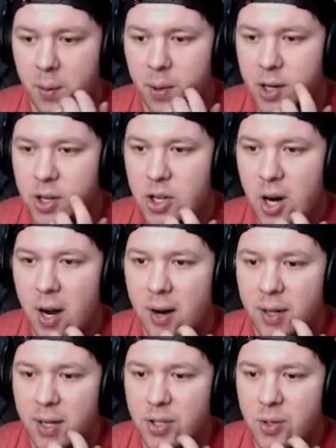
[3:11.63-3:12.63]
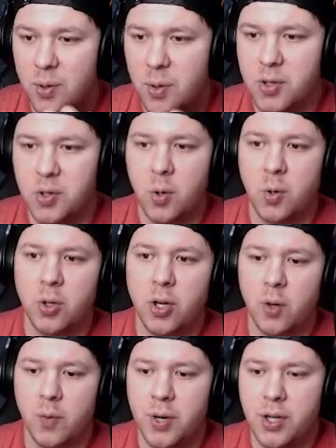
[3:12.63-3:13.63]
We're going to draw into Solar
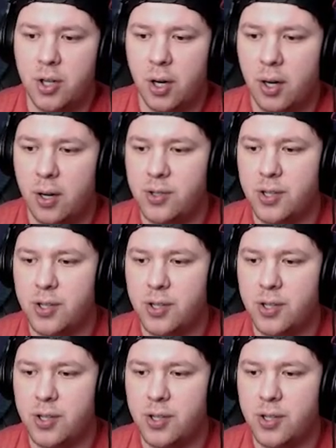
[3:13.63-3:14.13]
Recharge.